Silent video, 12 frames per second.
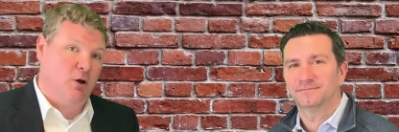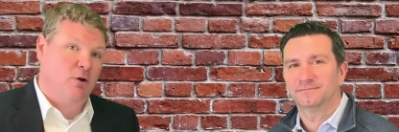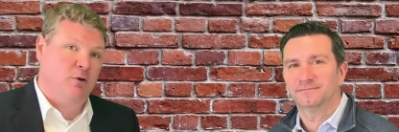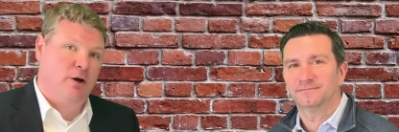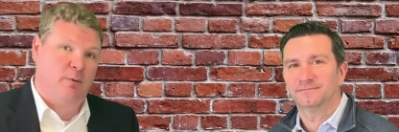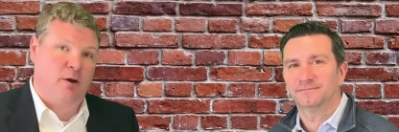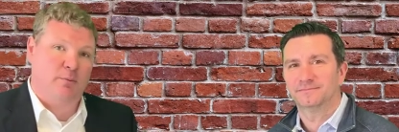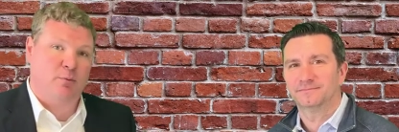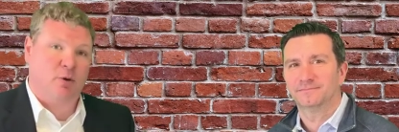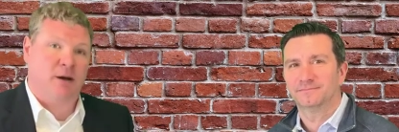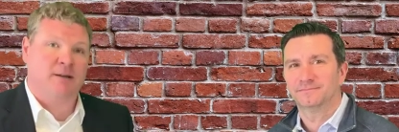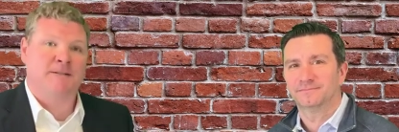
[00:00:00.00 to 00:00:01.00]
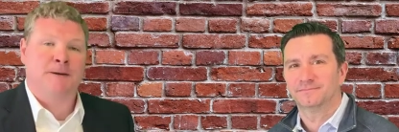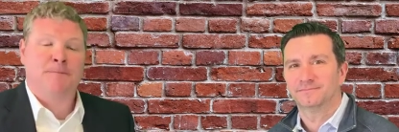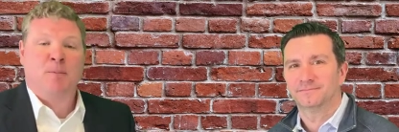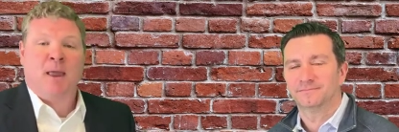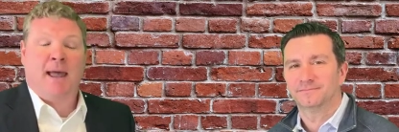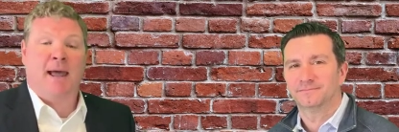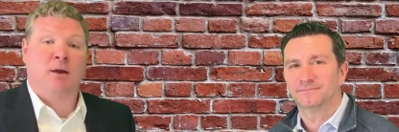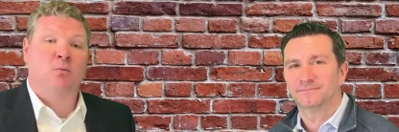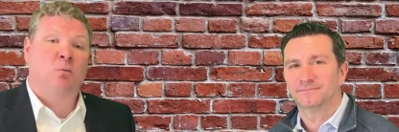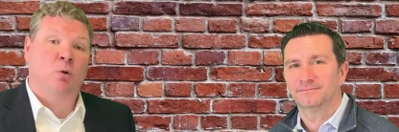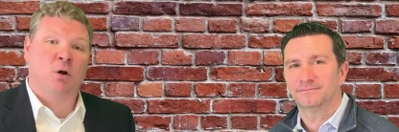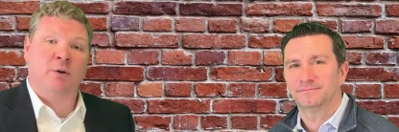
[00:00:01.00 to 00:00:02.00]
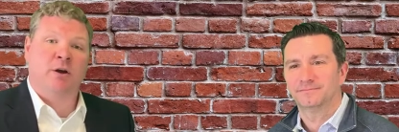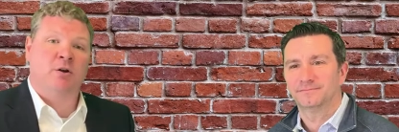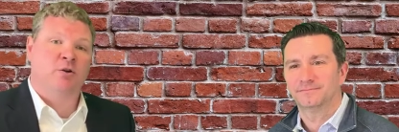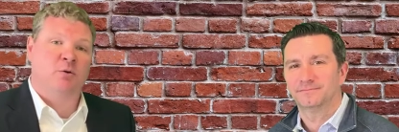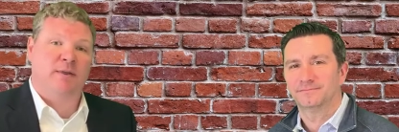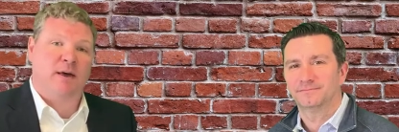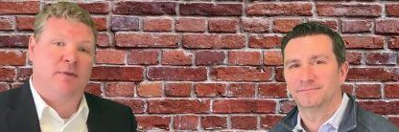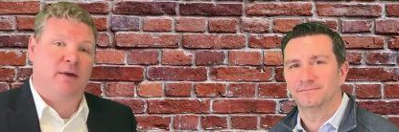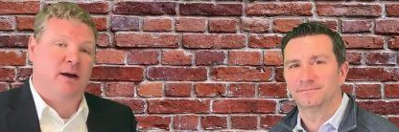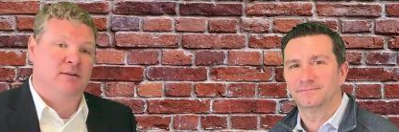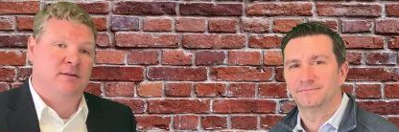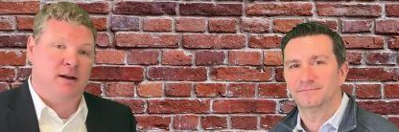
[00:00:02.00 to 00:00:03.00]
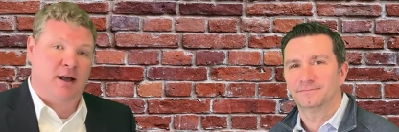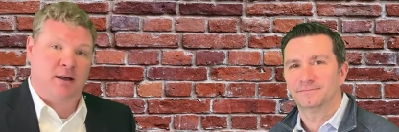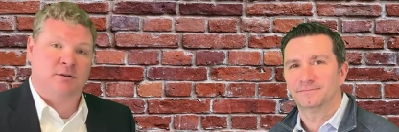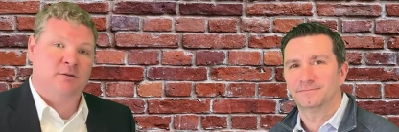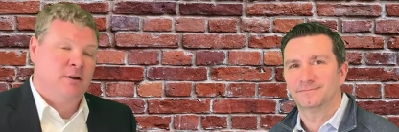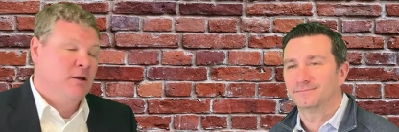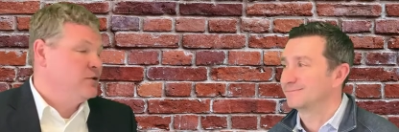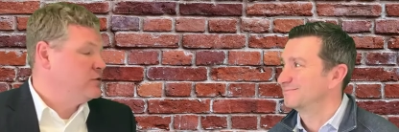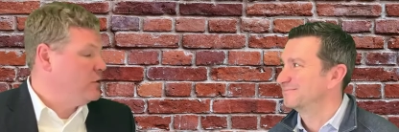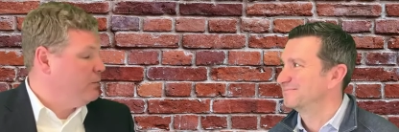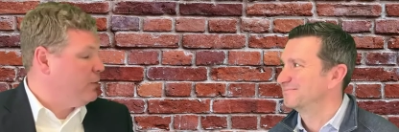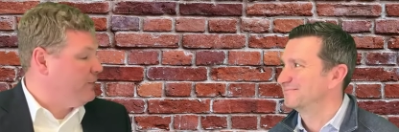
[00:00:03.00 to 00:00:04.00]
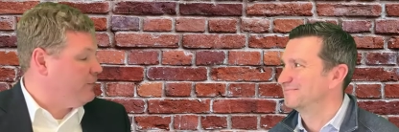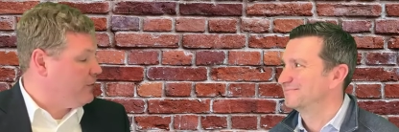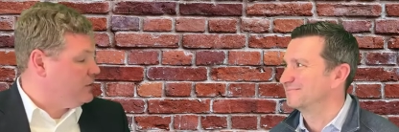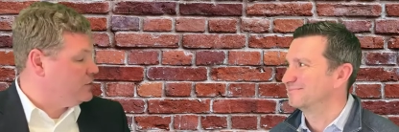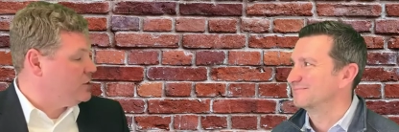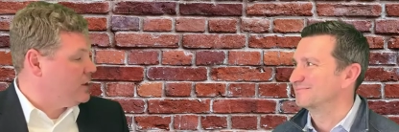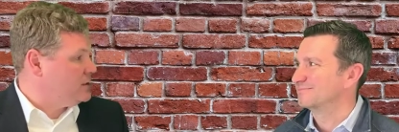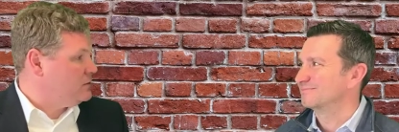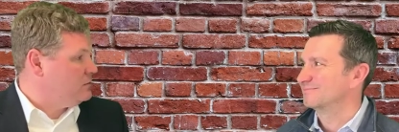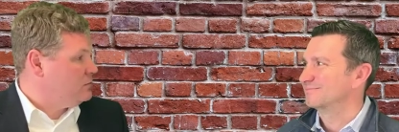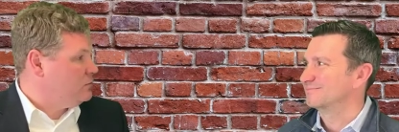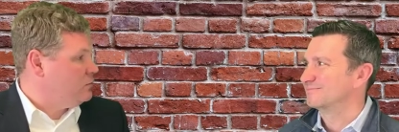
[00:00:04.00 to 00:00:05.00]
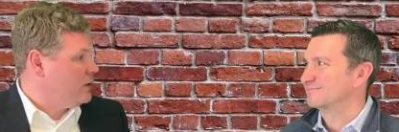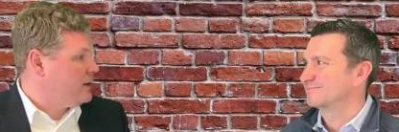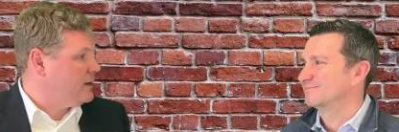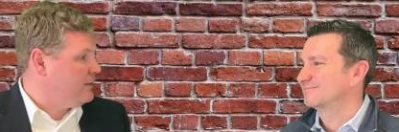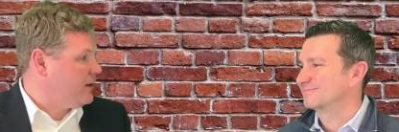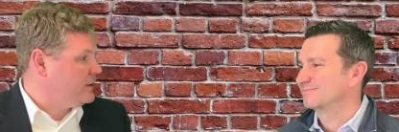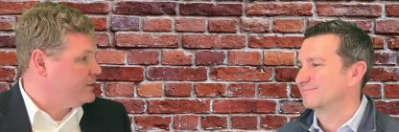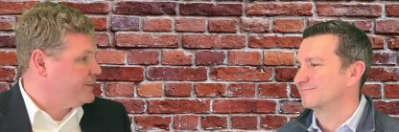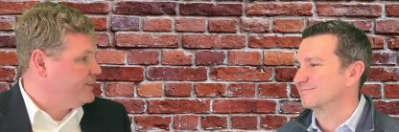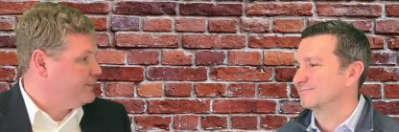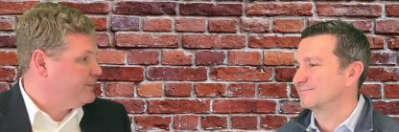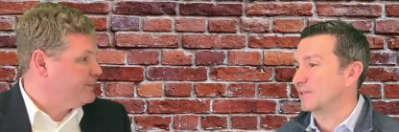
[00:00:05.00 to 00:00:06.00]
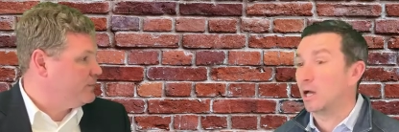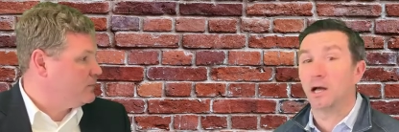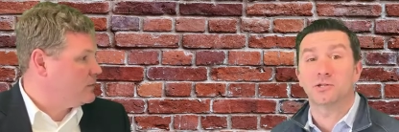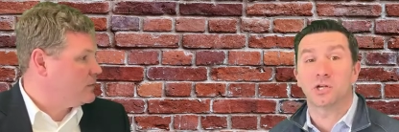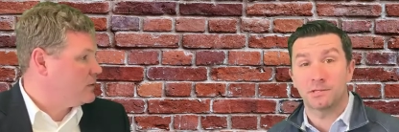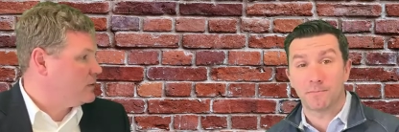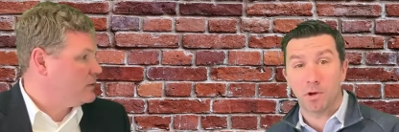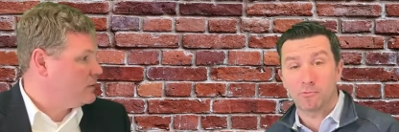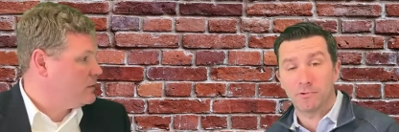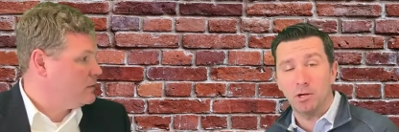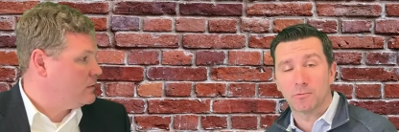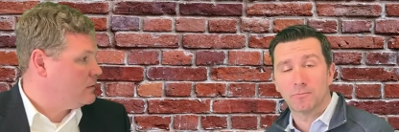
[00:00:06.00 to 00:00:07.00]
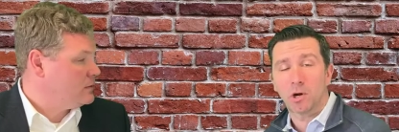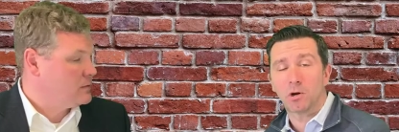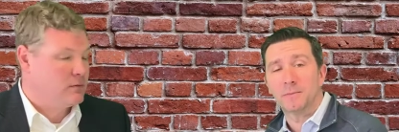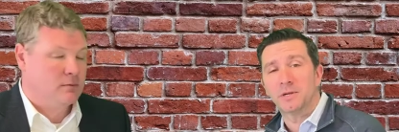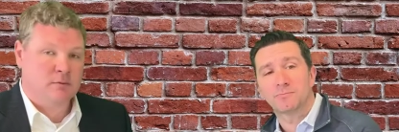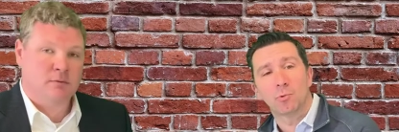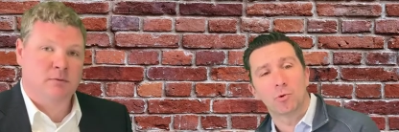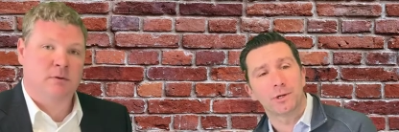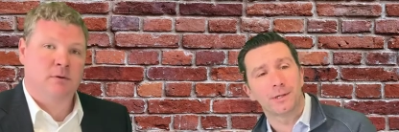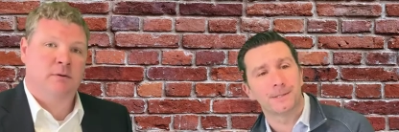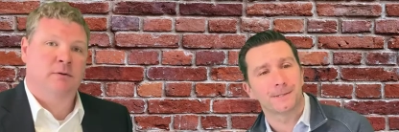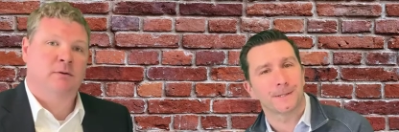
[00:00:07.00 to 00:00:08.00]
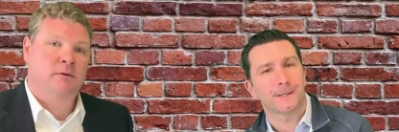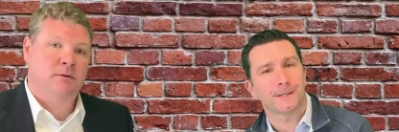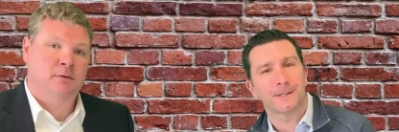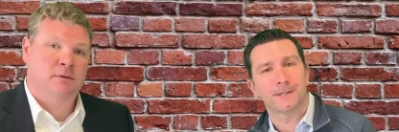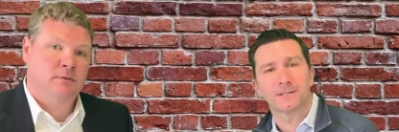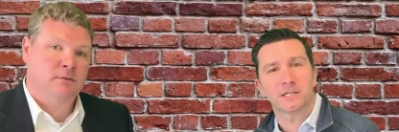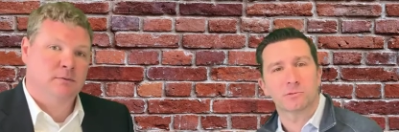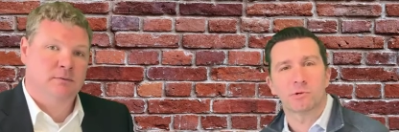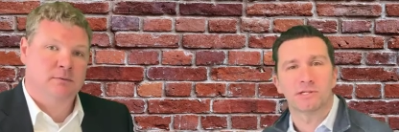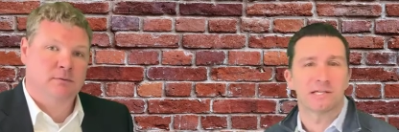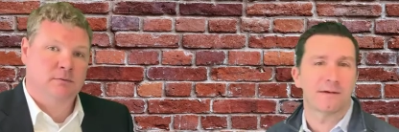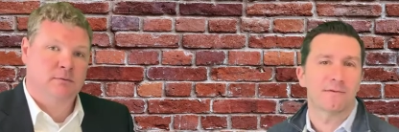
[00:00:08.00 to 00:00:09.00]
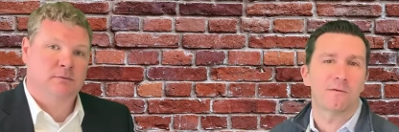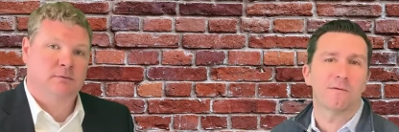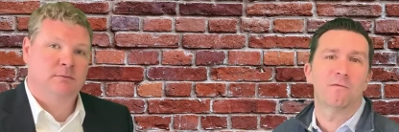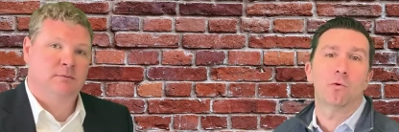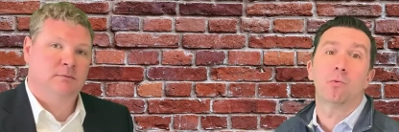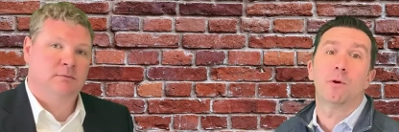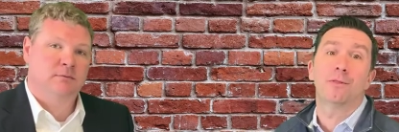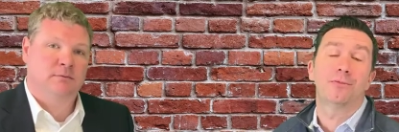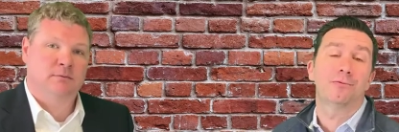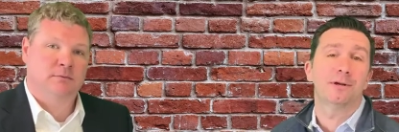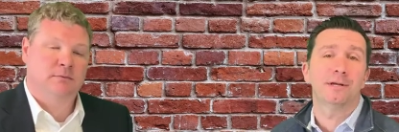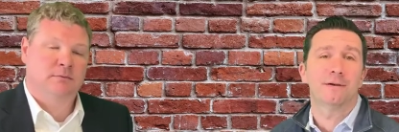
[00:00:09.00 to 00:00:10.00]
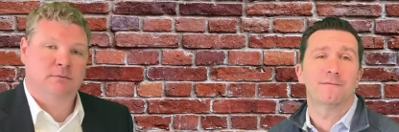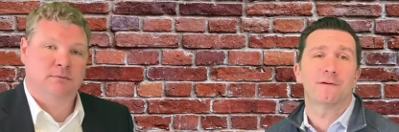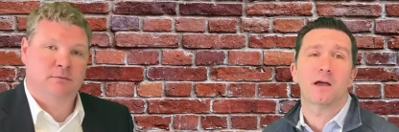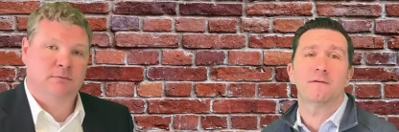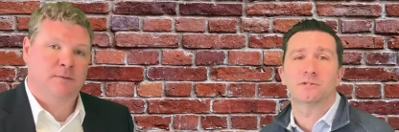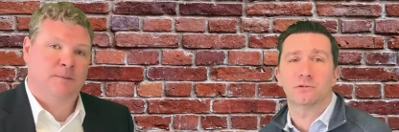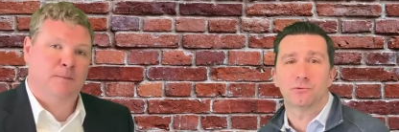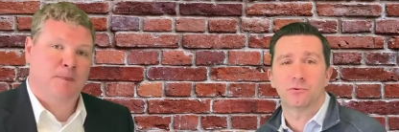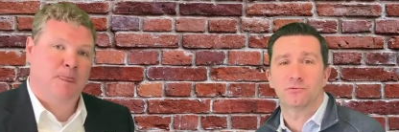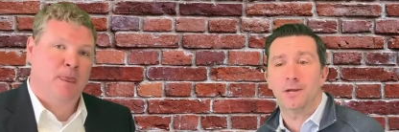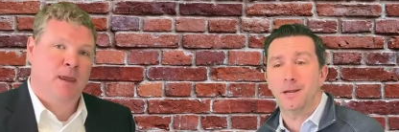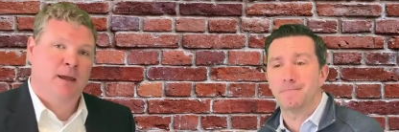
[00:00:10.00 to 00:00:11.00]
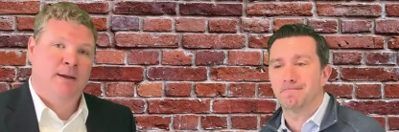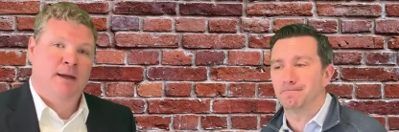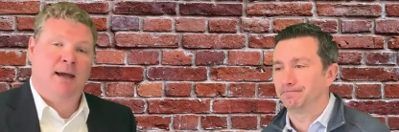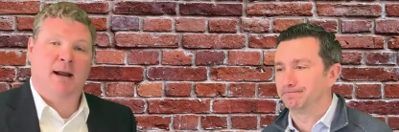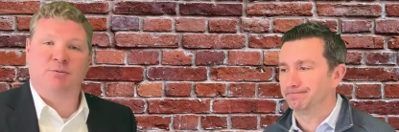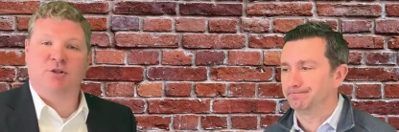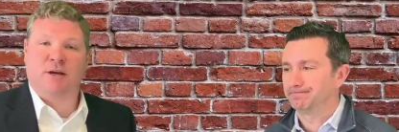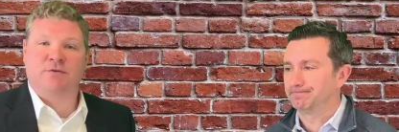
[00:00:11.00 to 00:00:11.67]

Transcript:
Speaker 1: agreed upon price. And what are we going to do with that $1,000? So, but first, Jason, where can they find you?
Speaker 2: Uh, Jason Bonarillo, RMS Mortgage, uh, 617 413 5038.
Speaker 1: And I'm Jeff